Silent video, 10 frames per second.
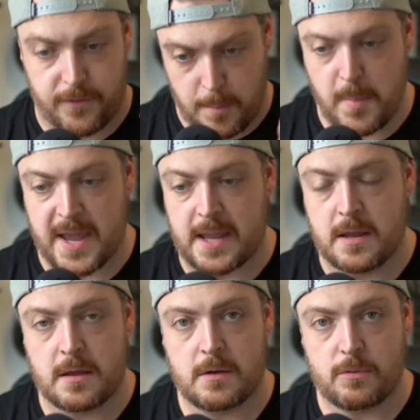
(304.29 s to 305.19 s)
me
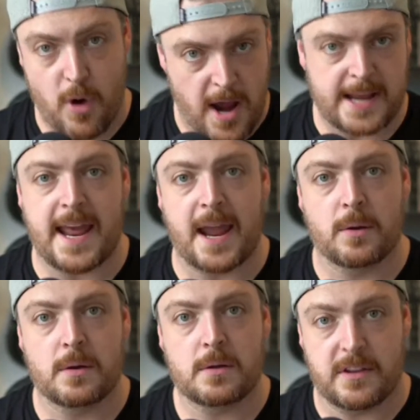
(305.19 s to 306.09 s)
right now,
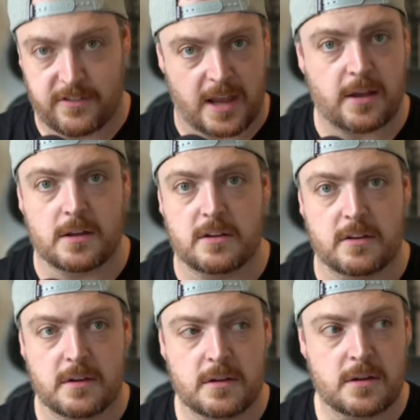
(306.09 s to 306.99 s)
this second,
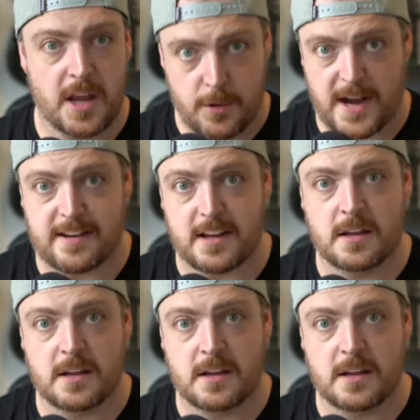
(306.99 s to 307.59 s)
Are you ready?